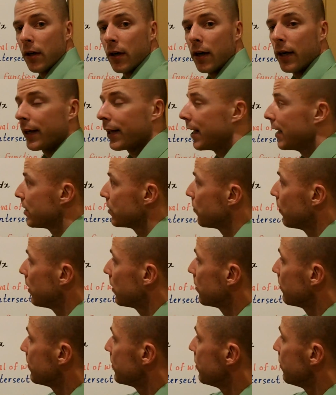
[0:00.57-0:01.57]
Alright guys,
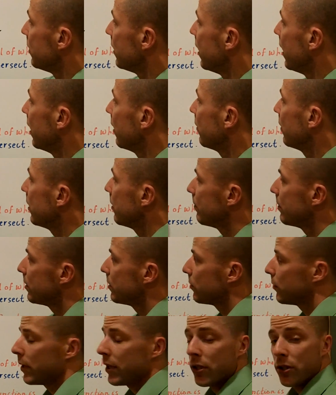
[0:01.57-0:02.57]
welcome to the area
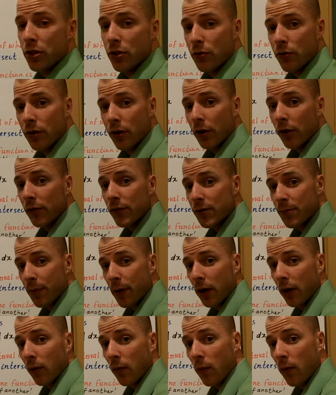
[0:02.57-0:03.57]
between two curves
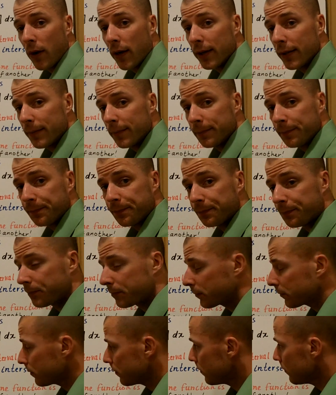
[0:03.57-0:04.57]
part 1.
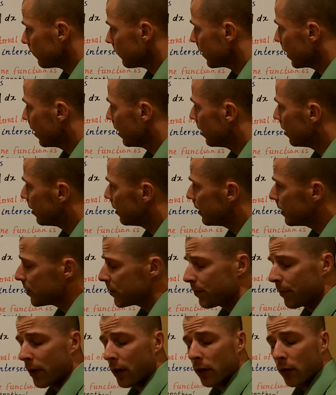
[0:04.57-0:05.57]
In
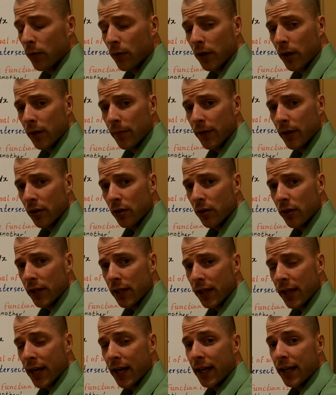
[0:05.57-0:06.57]
this part we're going to be
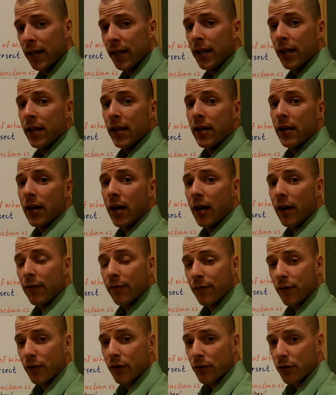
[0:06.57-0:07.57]
looking at
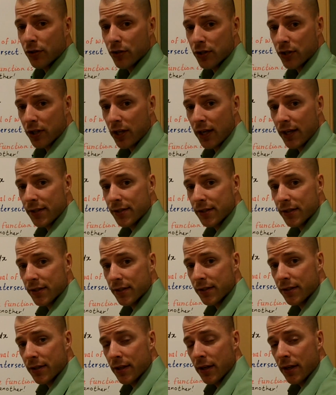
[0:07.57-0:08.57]
vertical
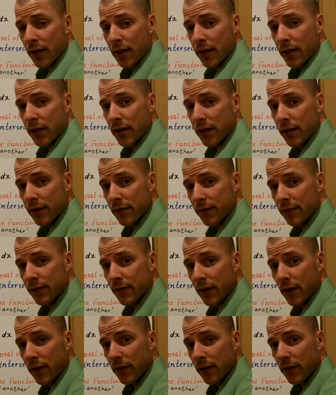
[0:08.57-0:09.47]
slices of